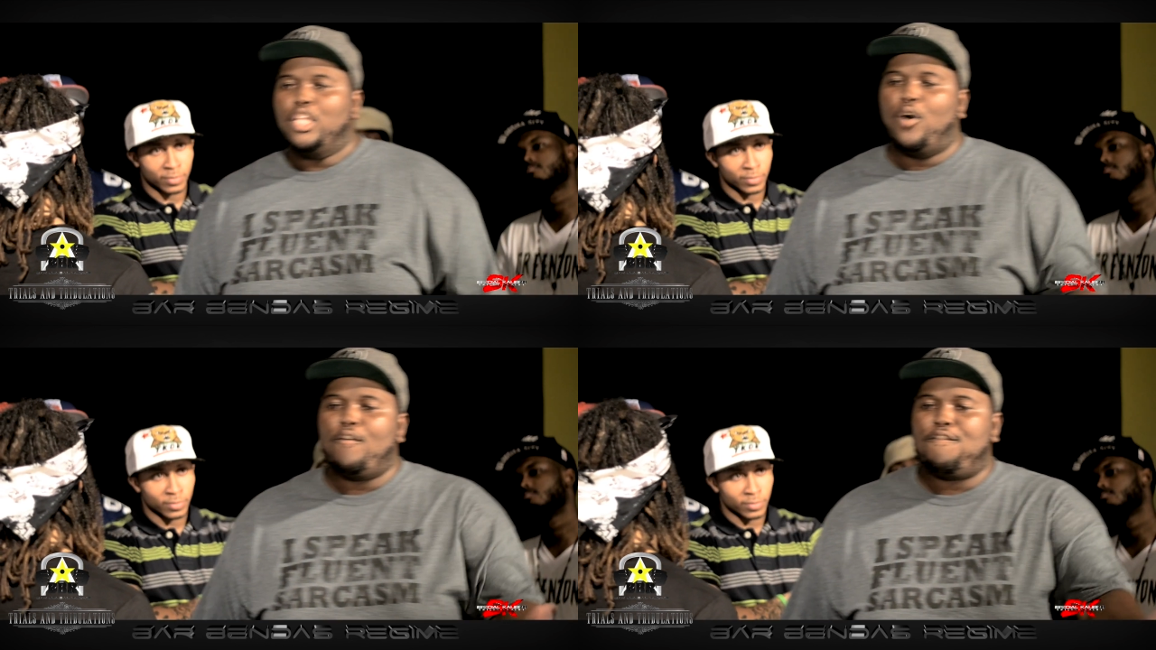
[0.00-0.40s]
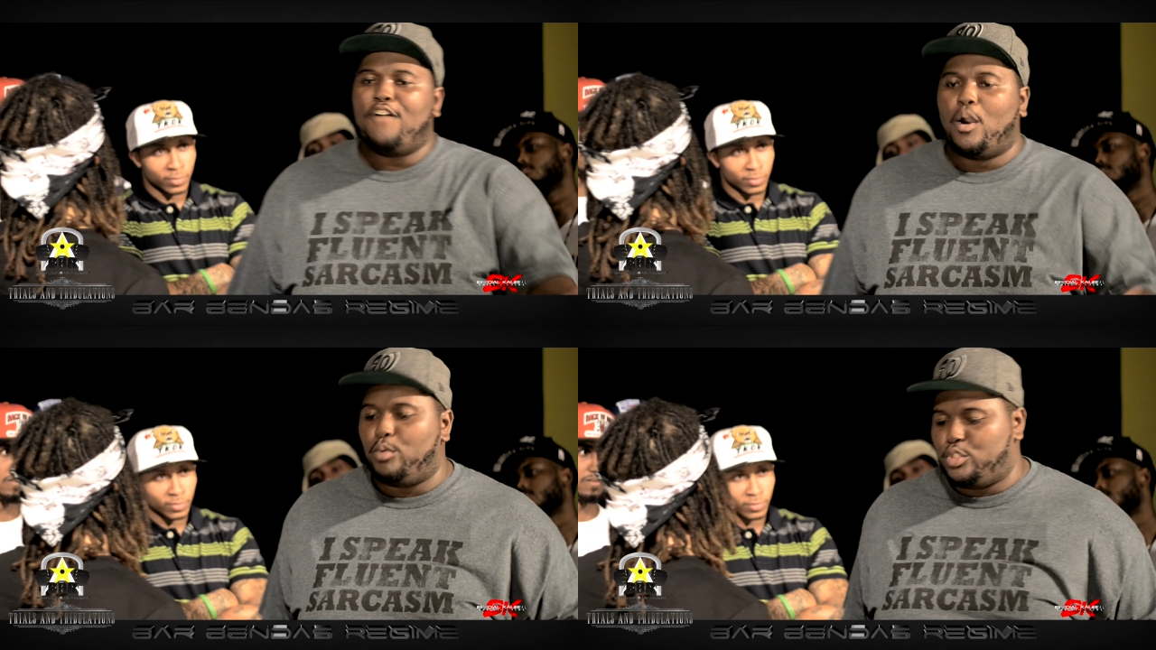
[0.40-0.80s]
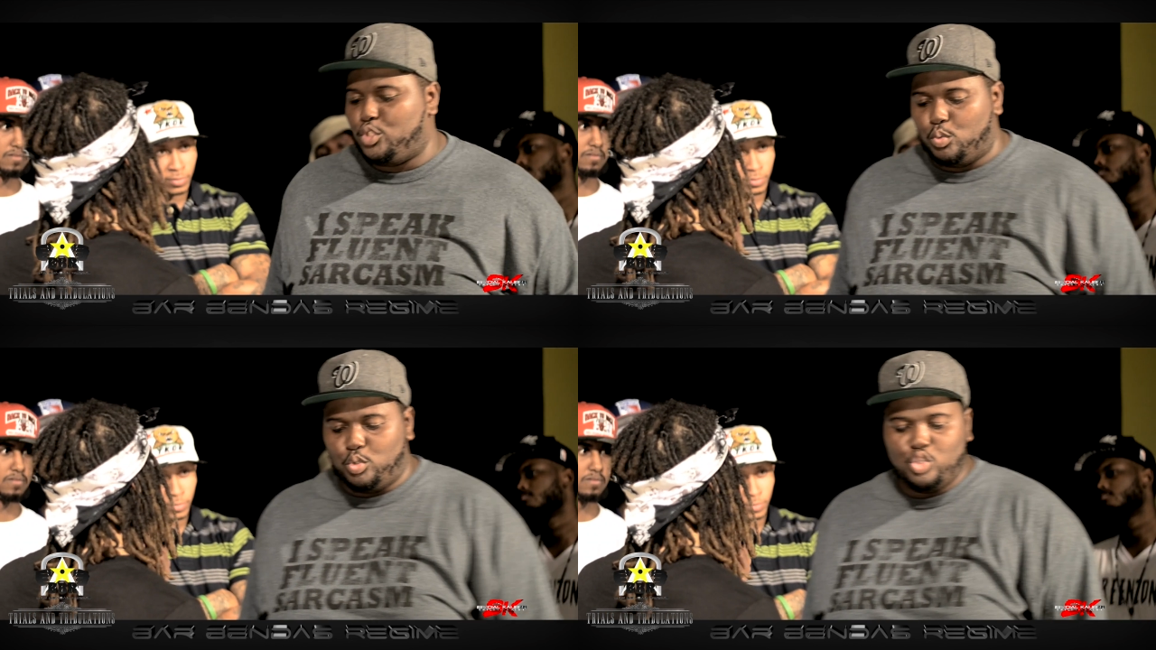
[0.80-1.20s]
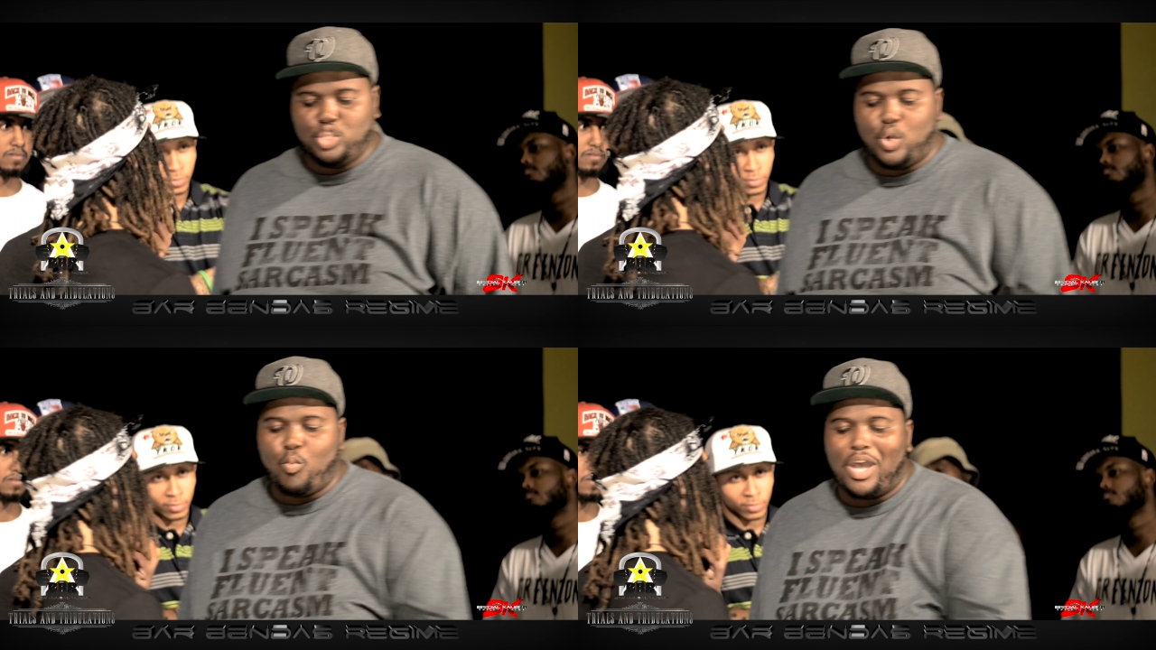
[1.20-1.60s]
Speaker 1: don't fuck with you. You
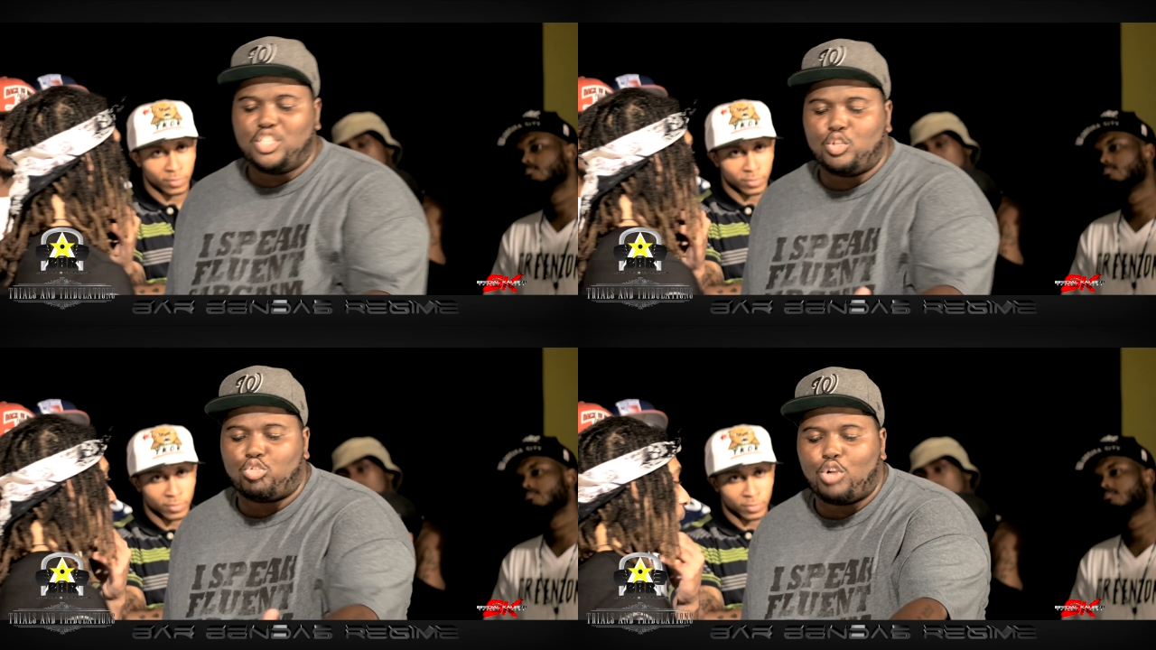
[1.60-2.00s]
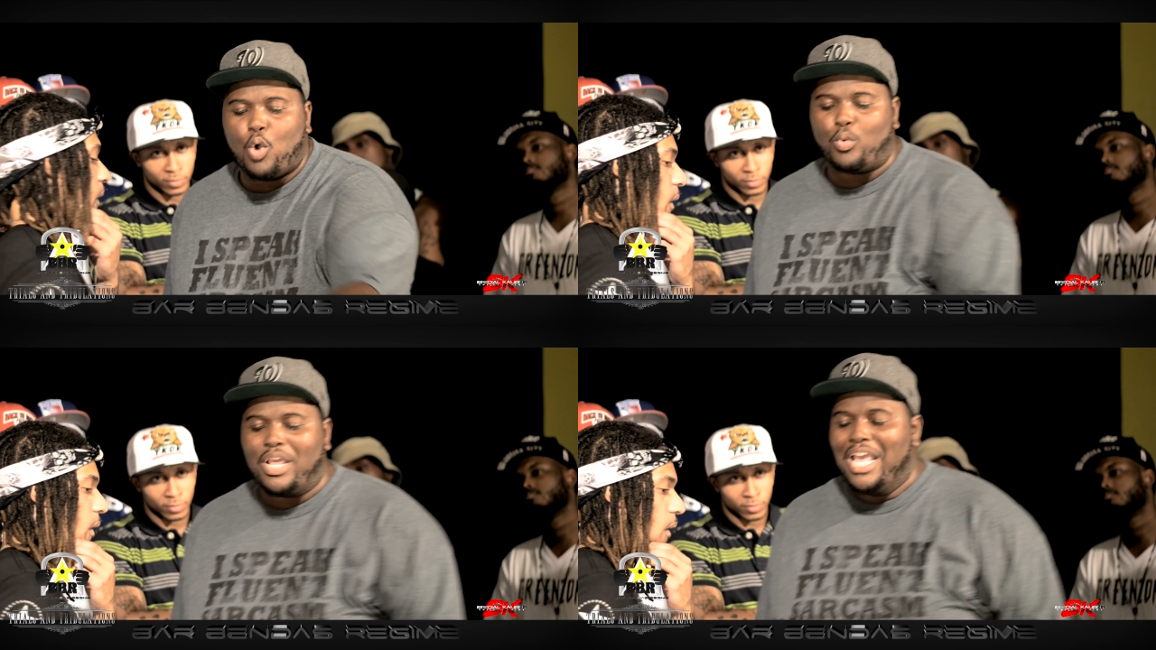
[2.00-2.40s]
should have watched the road.